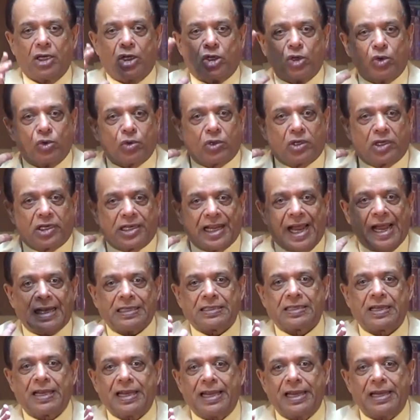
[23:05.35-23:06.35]
Do
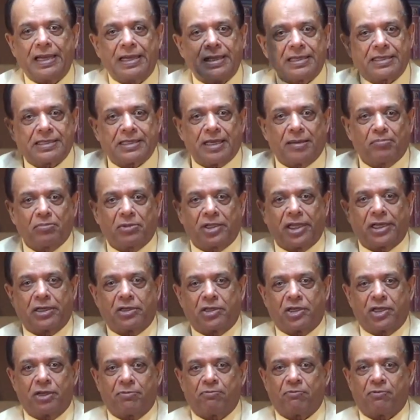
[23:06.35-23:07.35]
dazzlingly
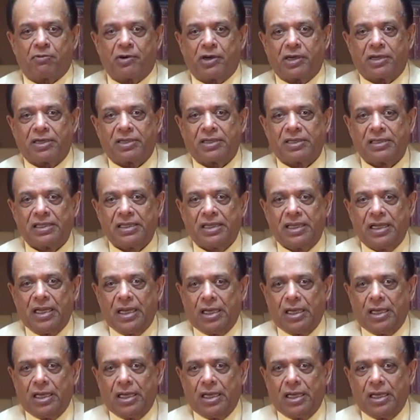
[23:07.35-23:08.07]
something different.